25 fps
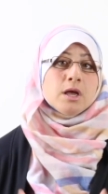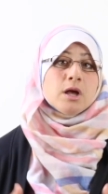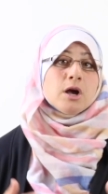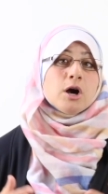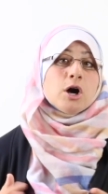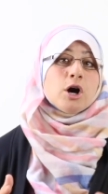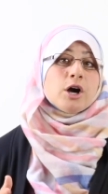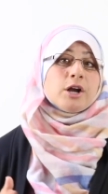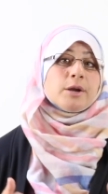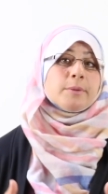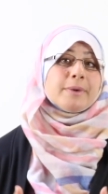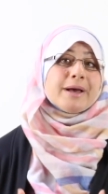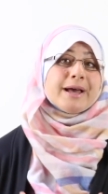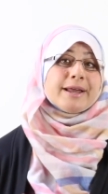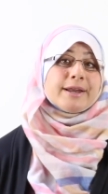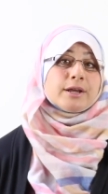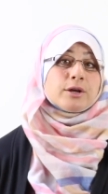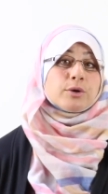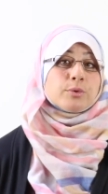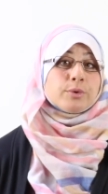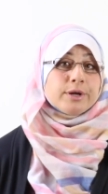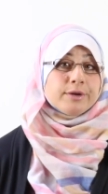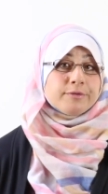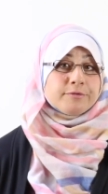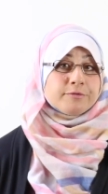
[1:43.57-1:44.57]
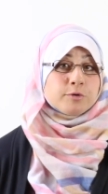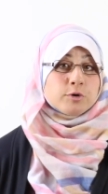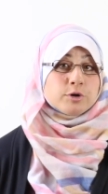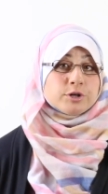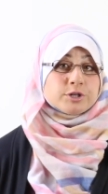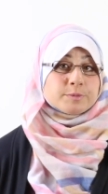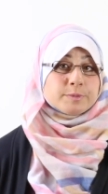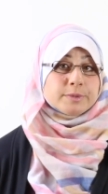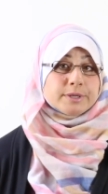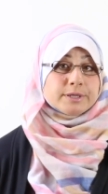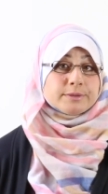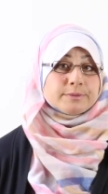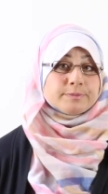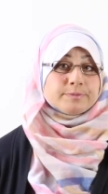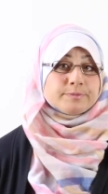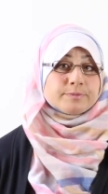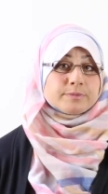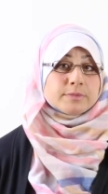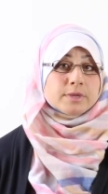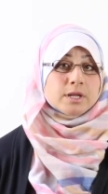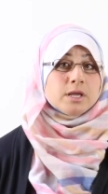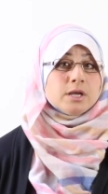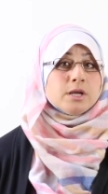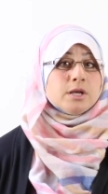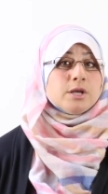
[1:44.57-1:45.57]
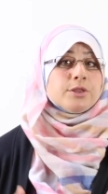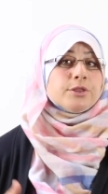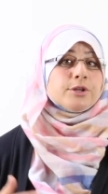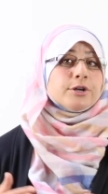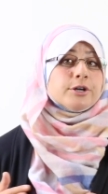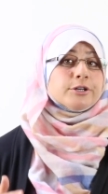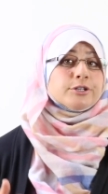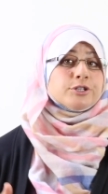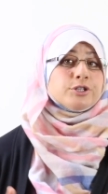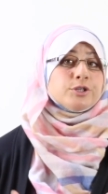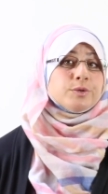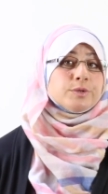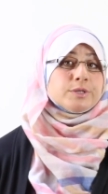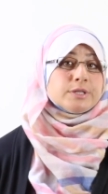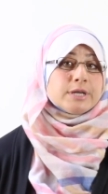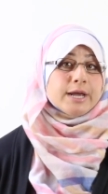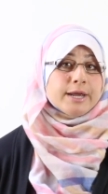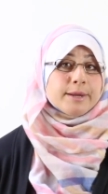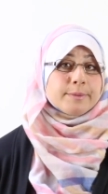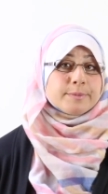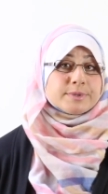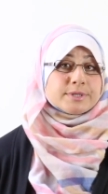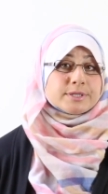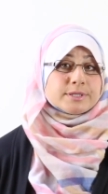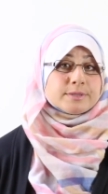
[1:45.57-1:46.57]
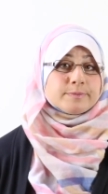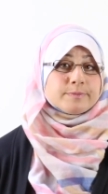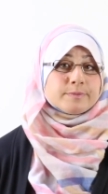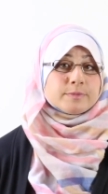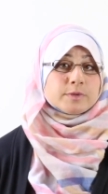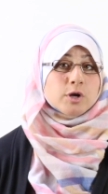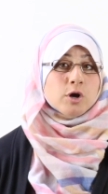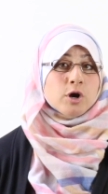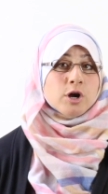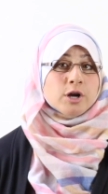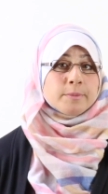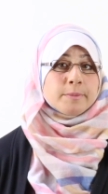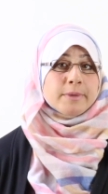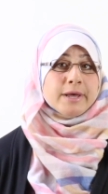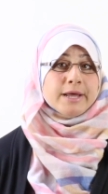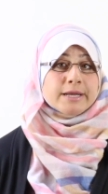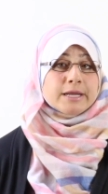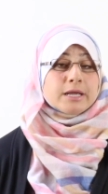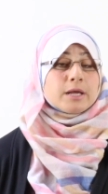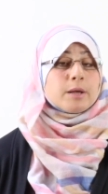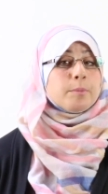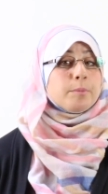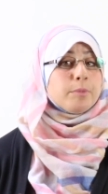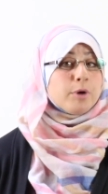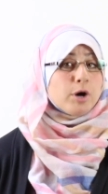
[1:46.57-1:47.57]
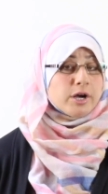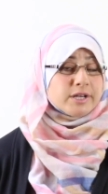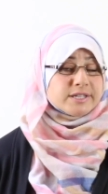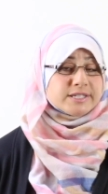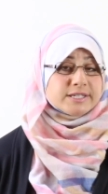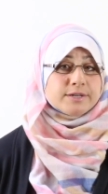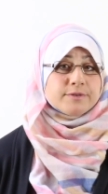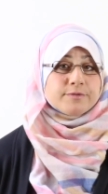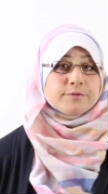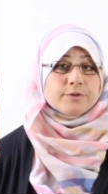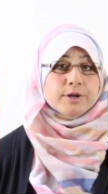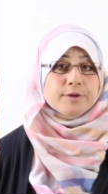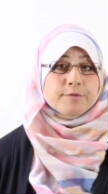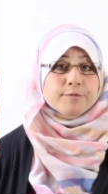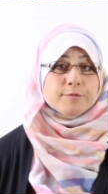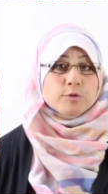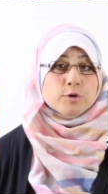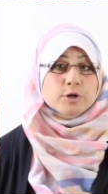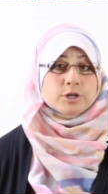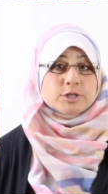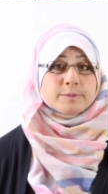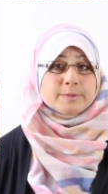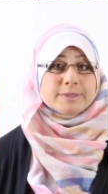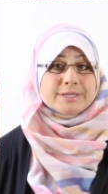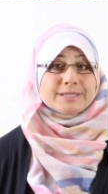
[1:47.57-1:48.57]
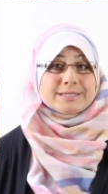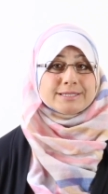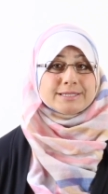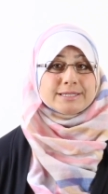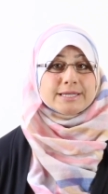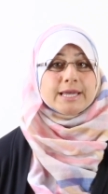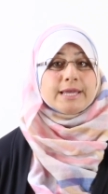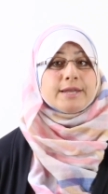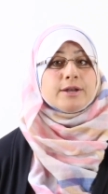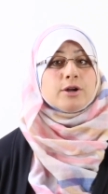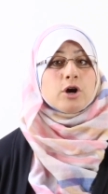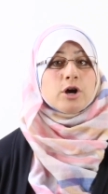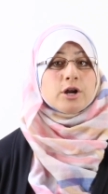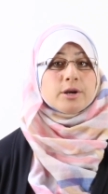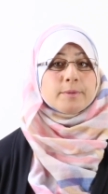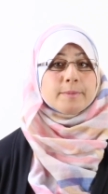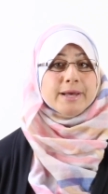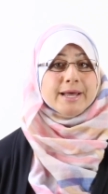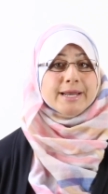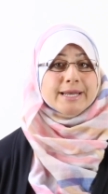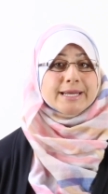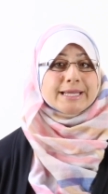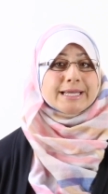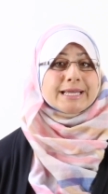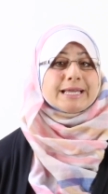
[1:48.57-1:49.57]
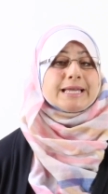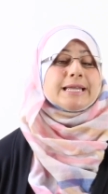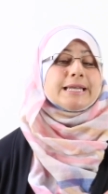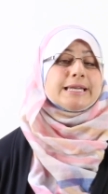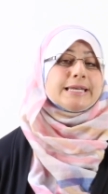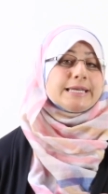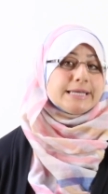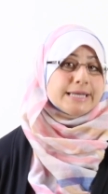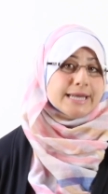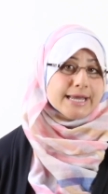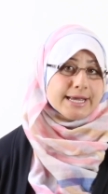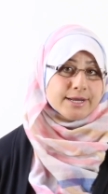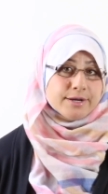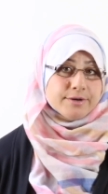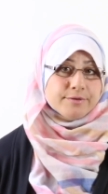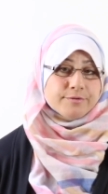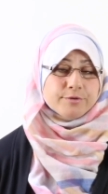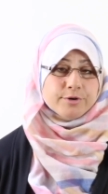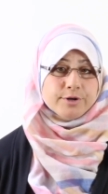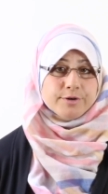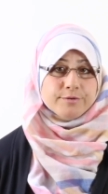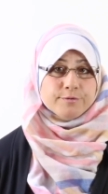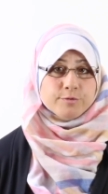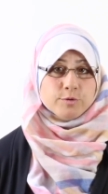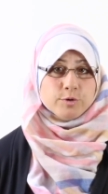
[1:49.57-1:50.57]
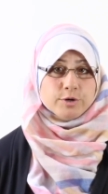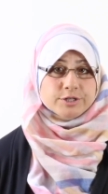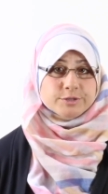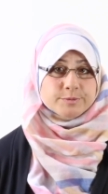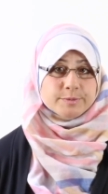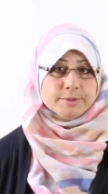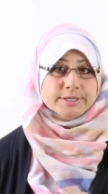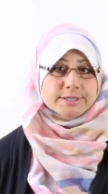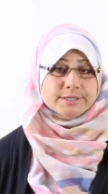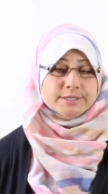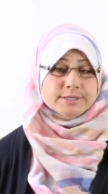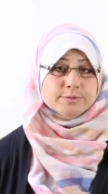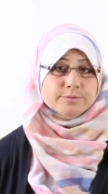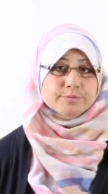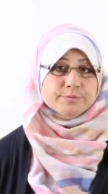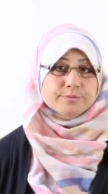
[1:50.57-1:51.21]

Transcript: Automatic reinforcement. There are two types: automatic positive reinforcement and automatic negative reinforcement.